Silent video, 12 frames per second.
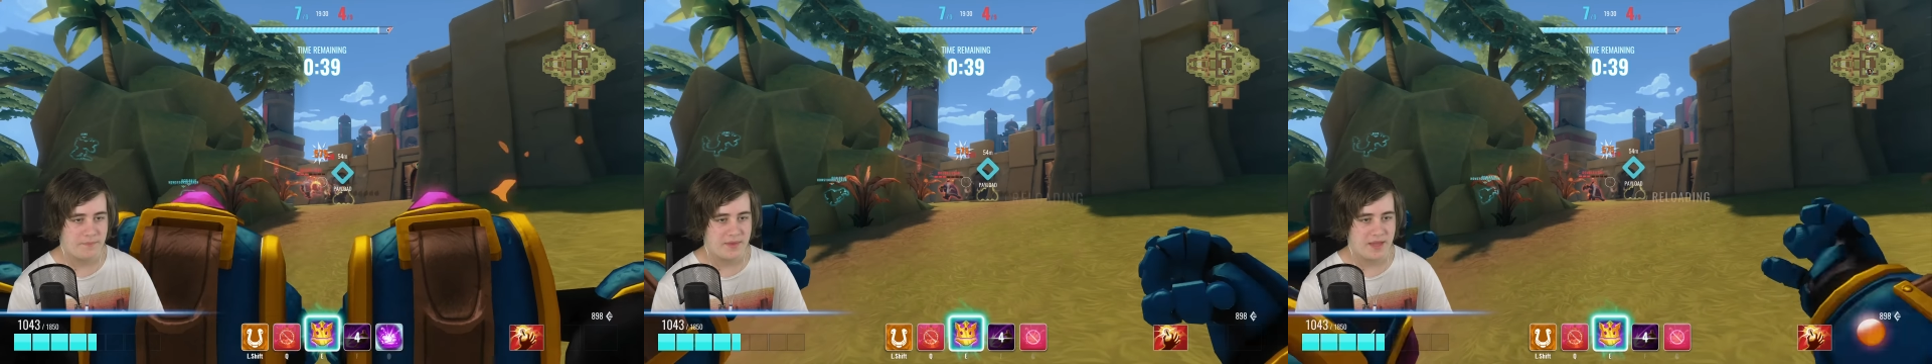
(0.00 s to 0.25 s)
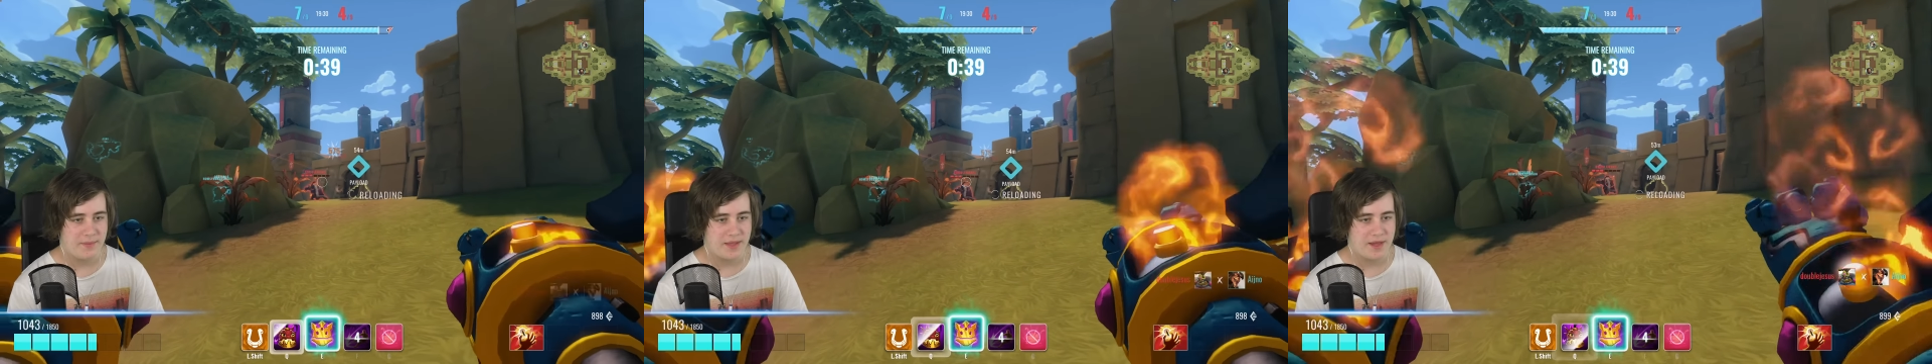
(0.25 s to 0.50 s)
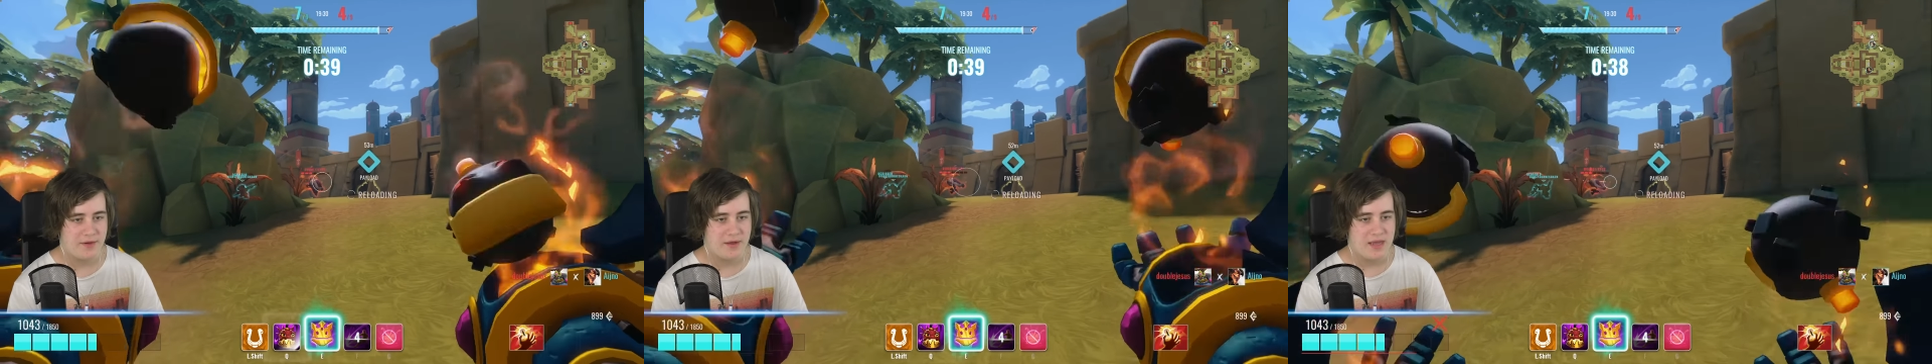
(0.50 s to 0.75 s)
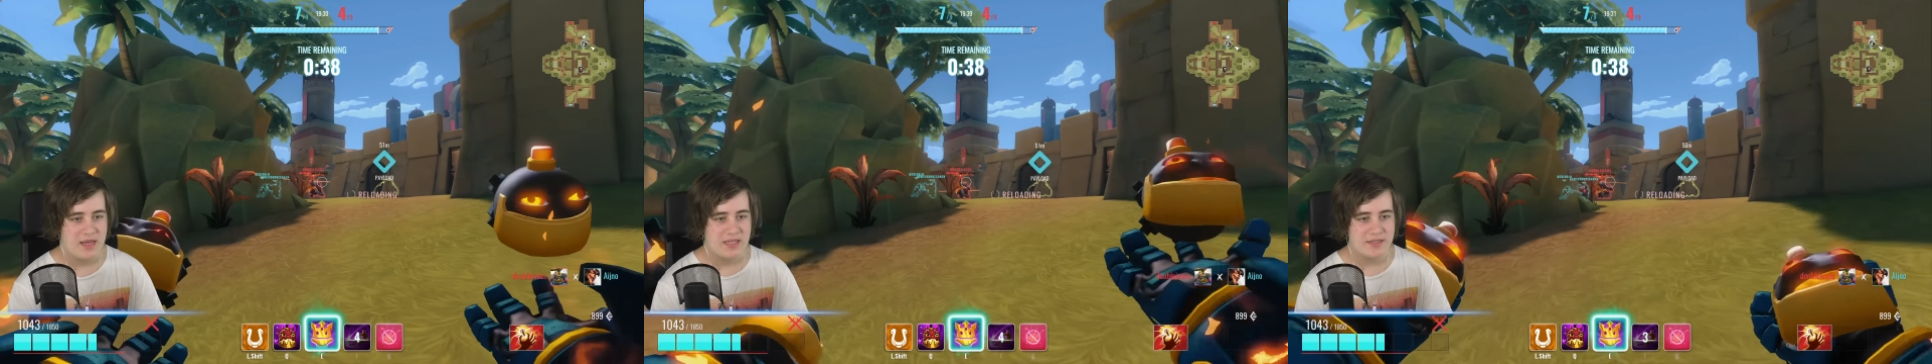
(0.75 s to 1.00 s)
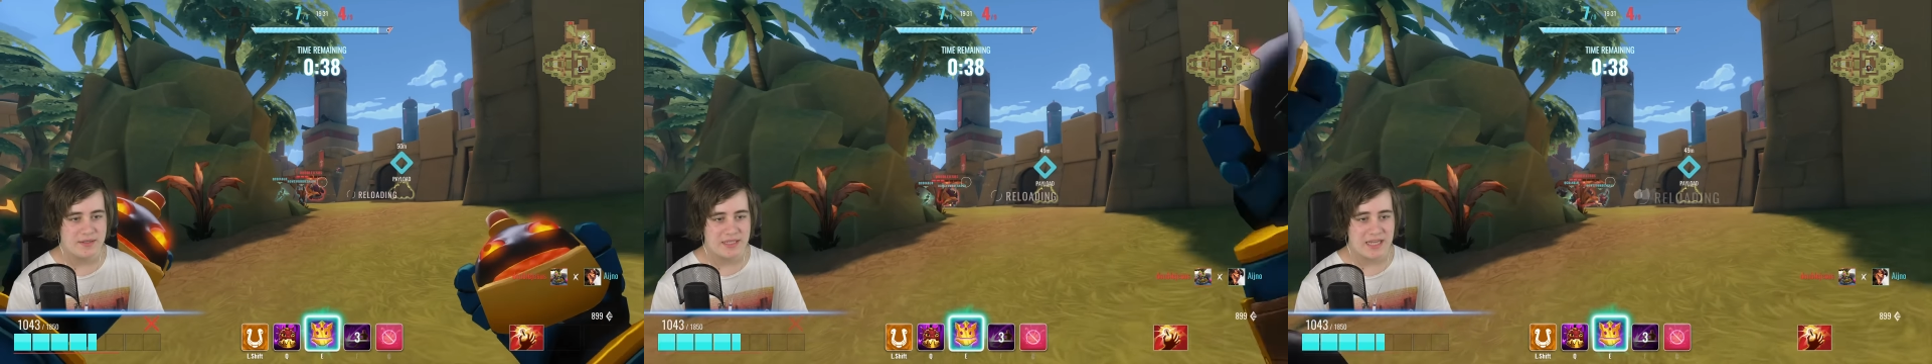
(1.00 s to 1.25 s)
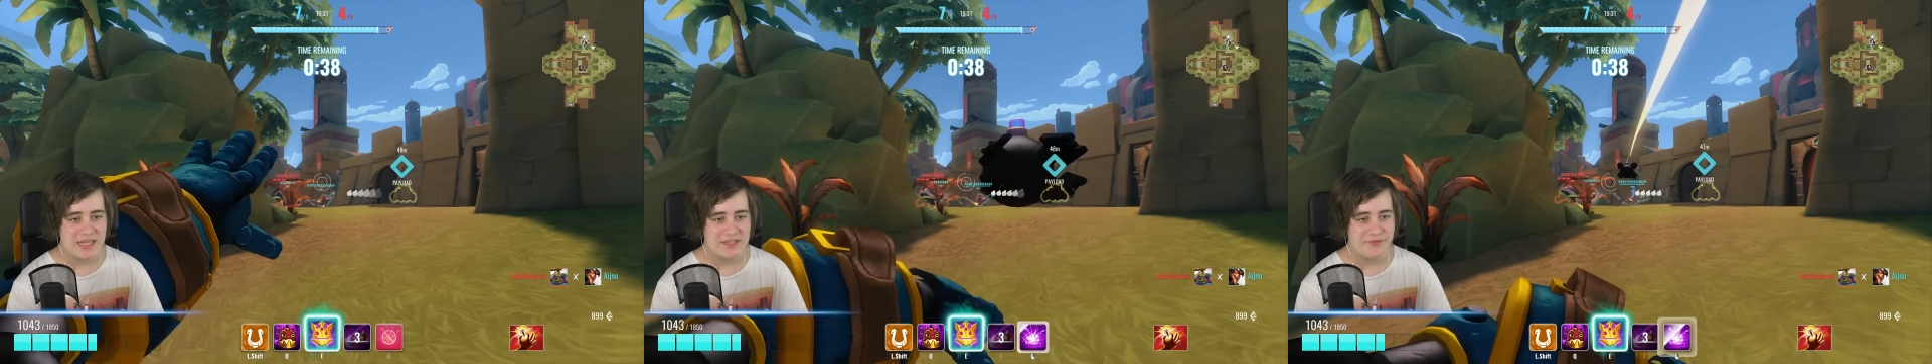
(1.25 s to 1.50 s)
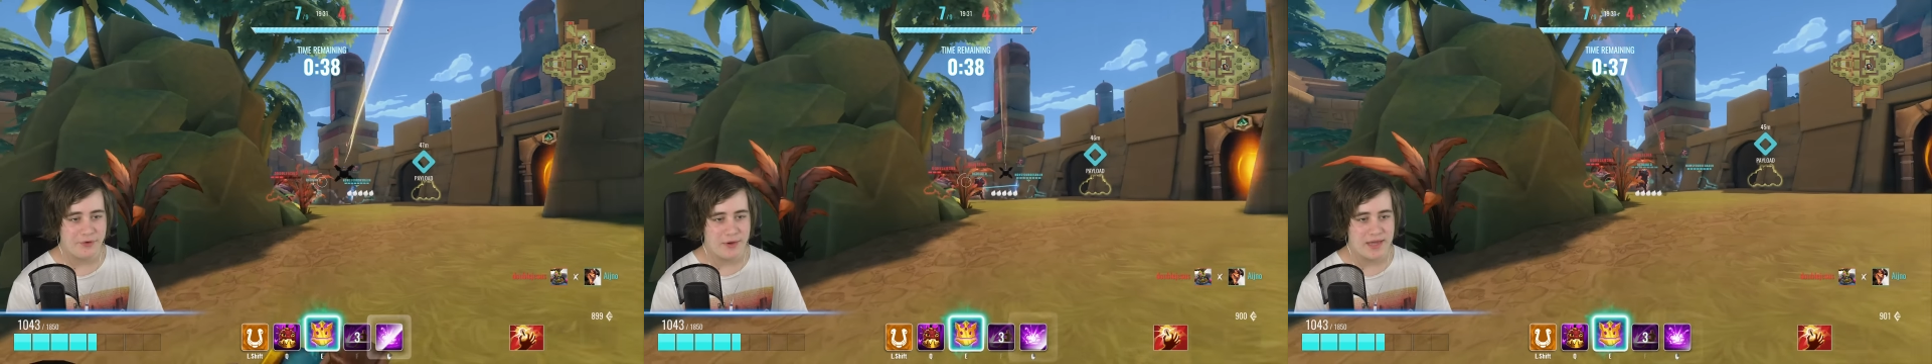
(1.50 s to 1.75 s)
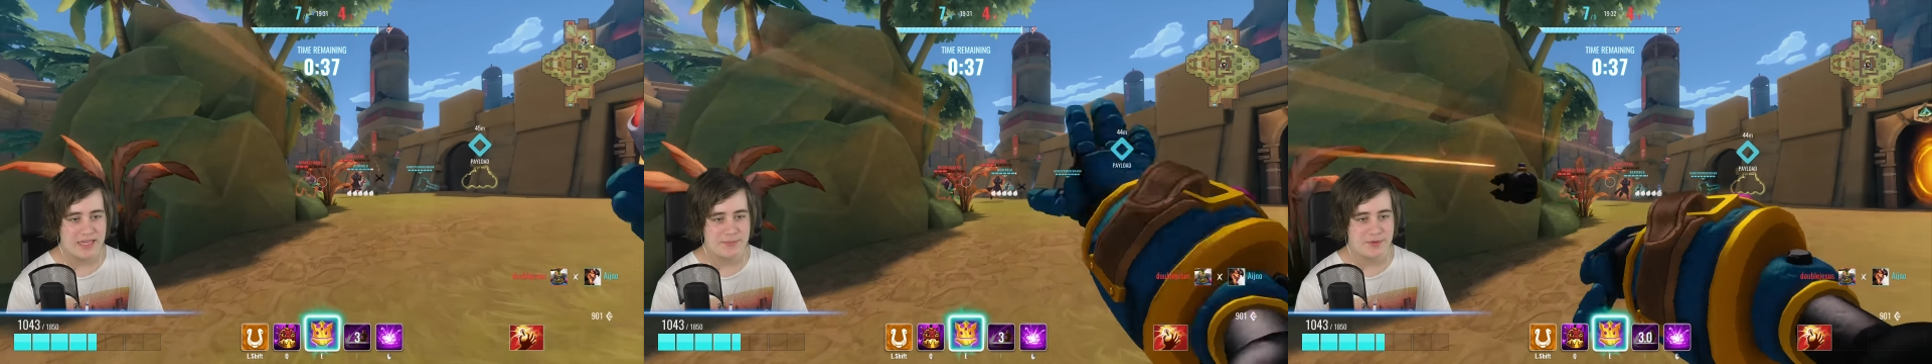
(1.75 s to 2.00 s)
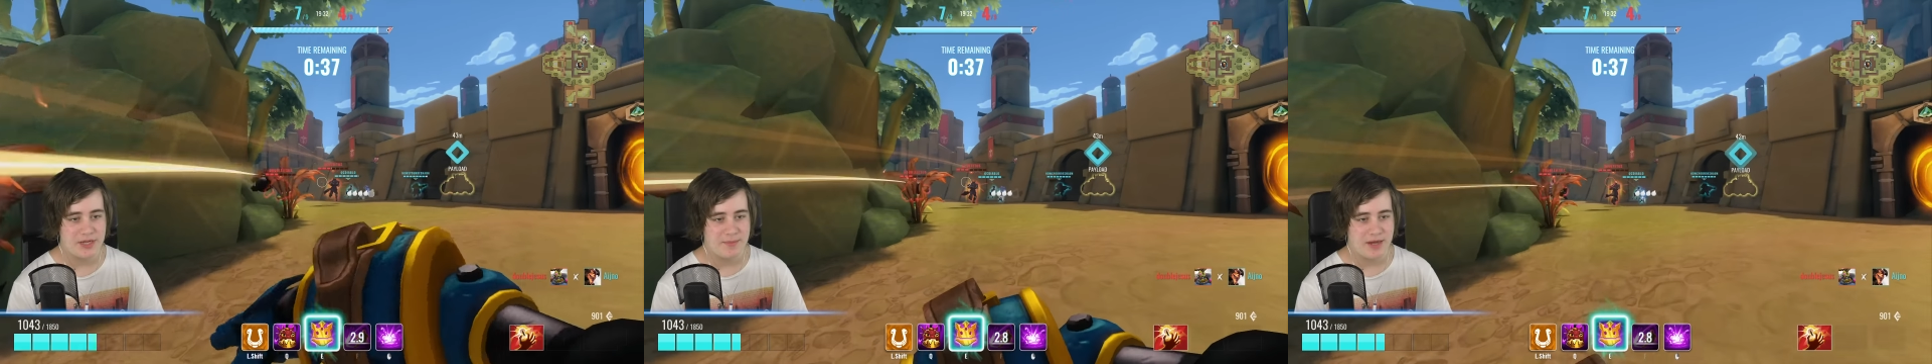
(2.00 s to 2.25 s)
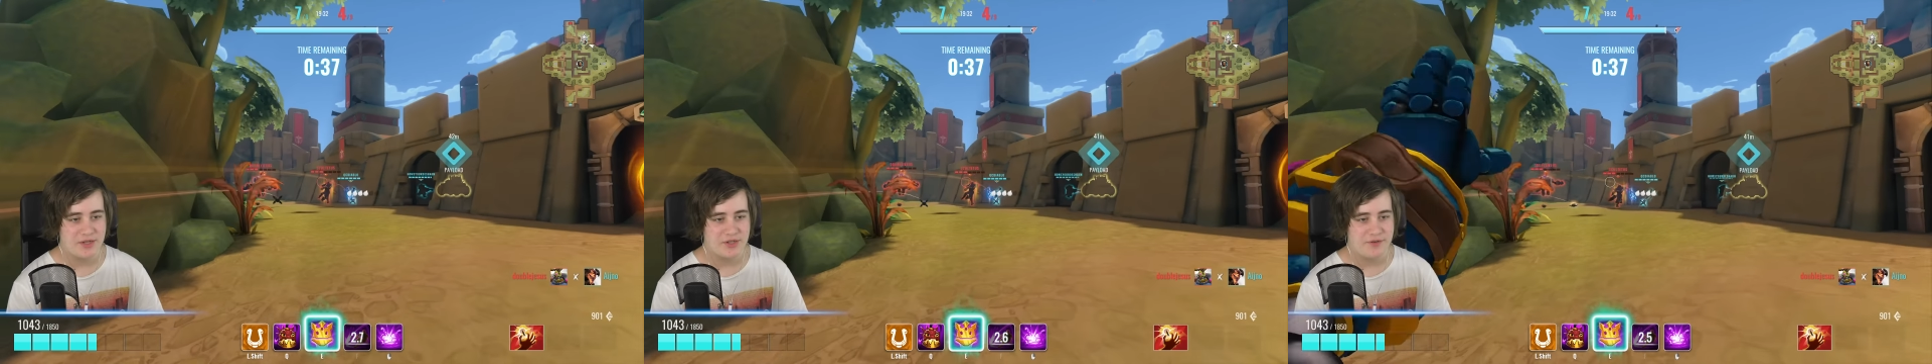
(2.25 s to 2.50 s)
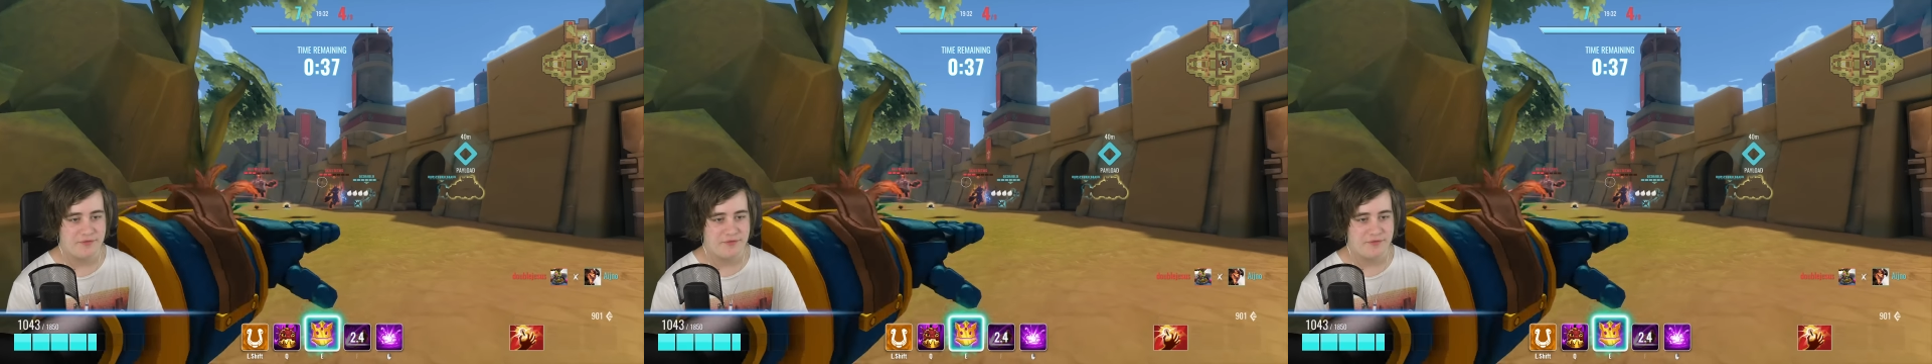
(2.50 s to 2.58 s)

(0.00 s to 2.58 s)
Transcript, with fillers: There we go. So it's like, it's 4 hits, pretty much.